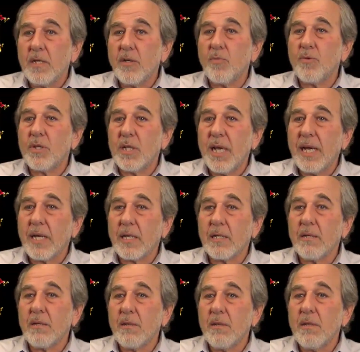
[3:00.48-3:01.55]
to
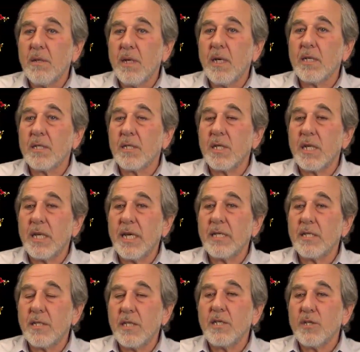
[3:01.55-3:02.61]
protect us
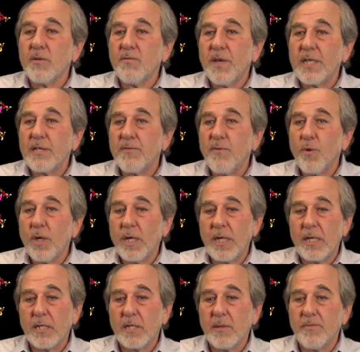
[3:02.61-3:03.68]
against these invasive
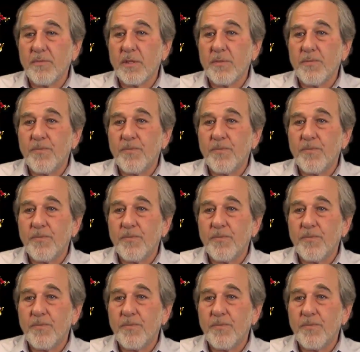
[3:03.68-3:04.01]
organisms.